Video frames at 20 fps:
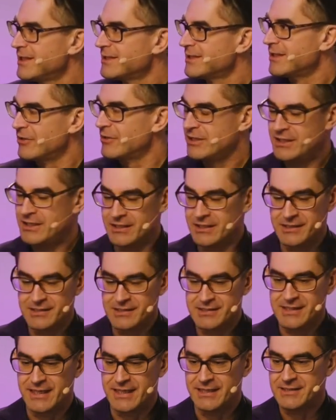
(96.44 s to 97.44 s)
Now here,
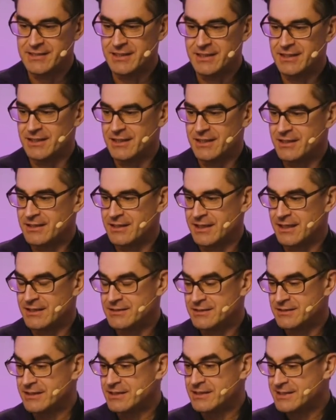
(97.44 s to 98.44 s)
design thinking
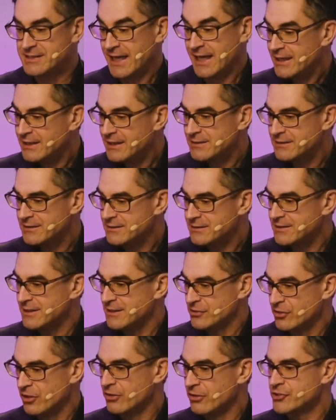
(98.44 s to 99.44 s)
and design
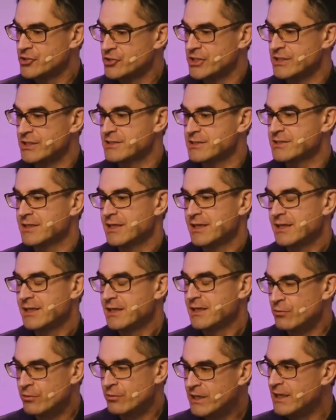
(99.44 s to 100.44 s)
technologies
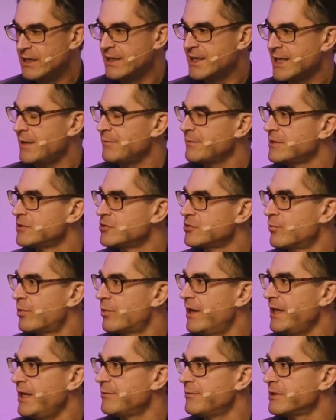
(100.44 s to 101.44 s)
really come into
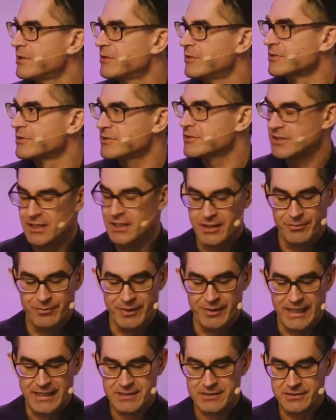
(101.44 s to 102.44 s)
play, because
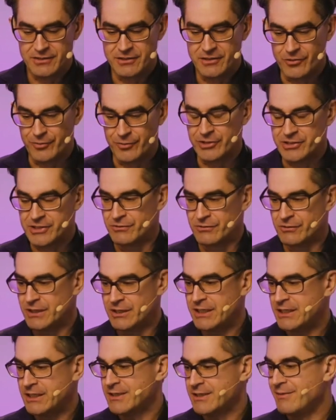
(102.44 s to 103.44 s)
based on an
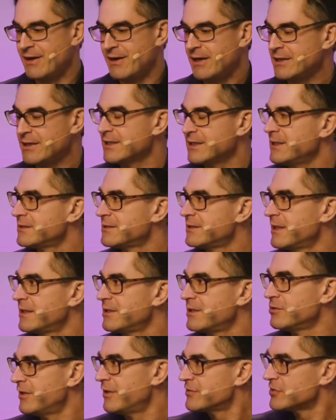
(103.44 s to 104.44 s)
opportunity in the market that
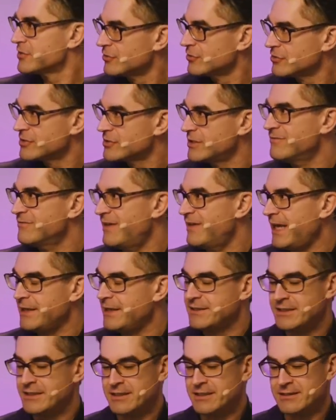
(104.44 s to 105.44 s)
you have, so to say,
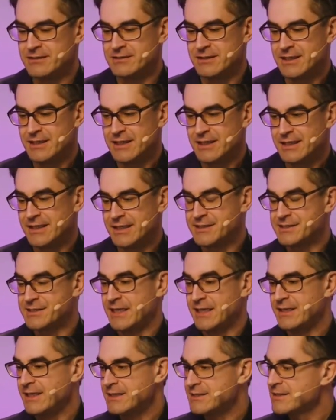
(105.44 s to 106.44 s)
validated, it's
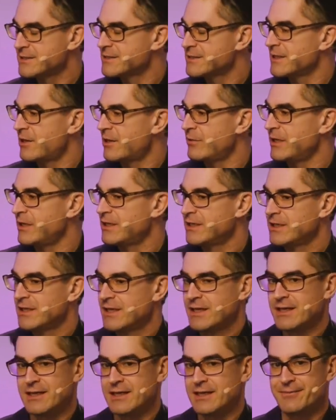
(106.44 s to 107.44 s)
then necessary
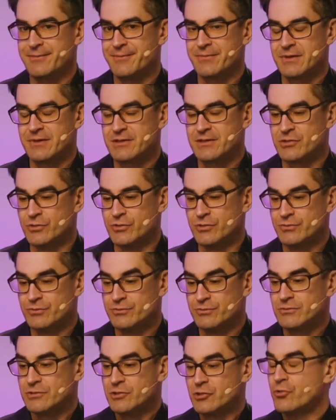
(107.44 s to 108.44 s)
to
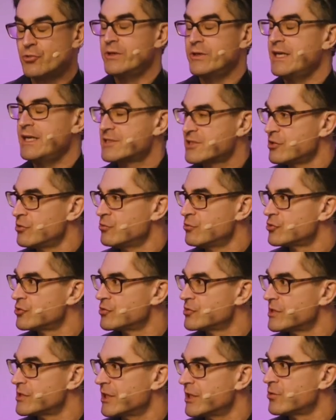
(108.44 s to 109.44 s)
create
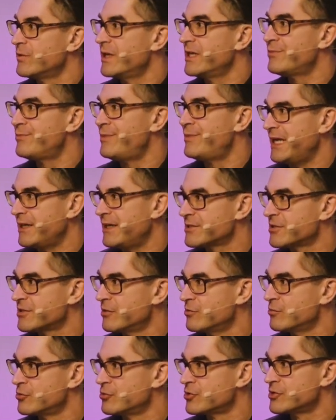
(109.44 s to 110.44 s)
solutions and create better
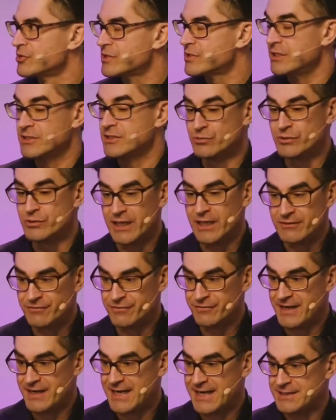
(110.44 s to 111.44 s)
solutions and do that
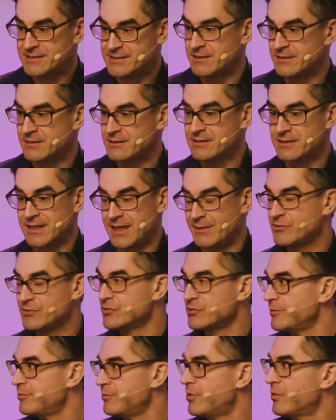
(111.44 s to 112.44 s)
fast and come
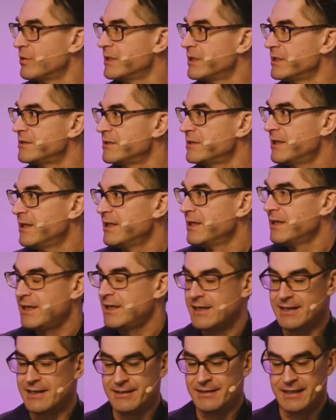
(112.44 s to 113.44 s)
to the point
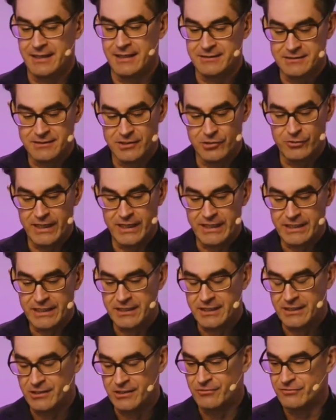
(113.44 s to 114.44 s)
and create
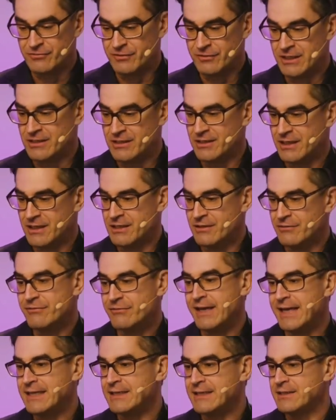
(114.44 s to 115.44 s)
it in a
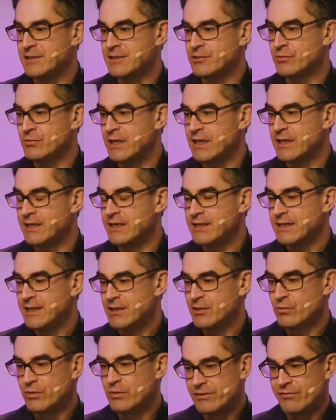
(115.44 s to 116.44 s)
way that it really
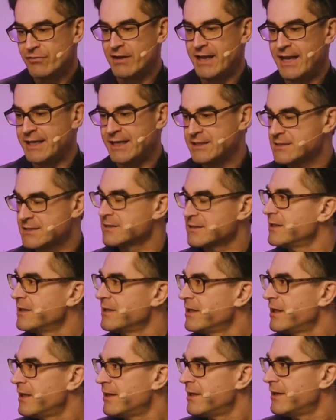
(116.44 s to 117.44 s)
reflects
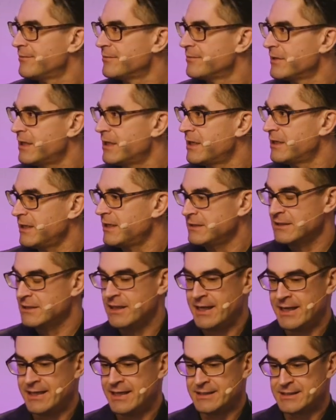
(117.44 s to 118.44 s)
and
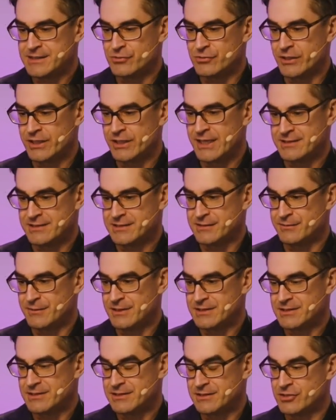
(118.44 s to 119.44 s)
aligns to the
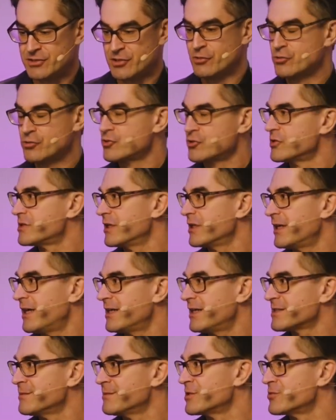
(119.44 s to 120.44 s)
customers, solutions that
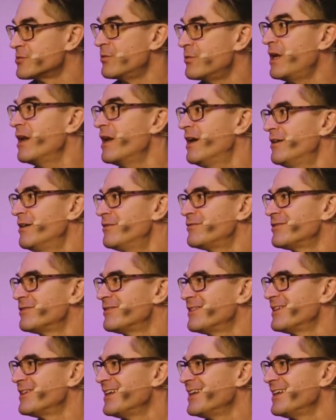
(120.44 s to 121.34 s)
customers really love.